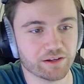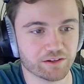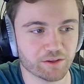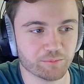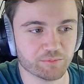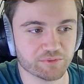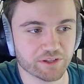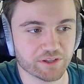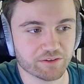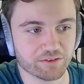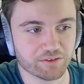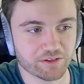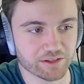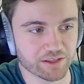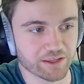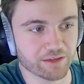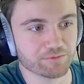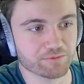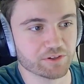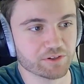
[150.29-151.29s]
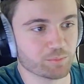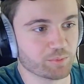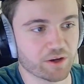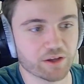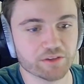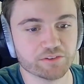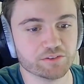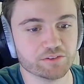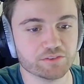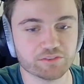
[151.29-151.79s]
It comes down to every
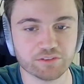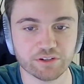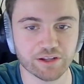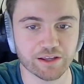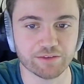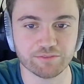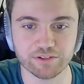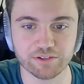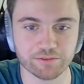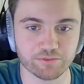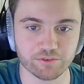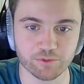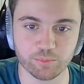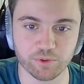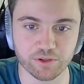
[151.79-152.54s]
depositor is going to have a different